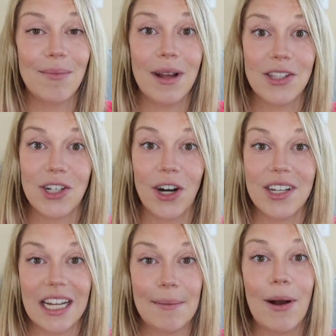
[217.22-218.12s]
starting
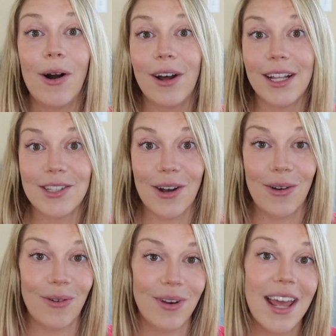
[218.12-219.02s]
to come out on its
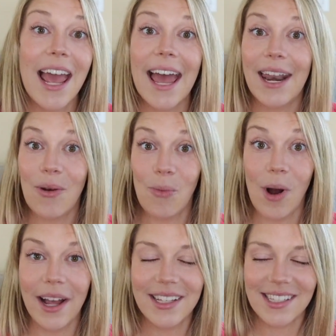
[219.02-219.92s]
own, and it
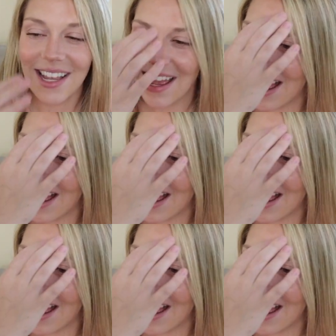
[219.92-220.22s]
was.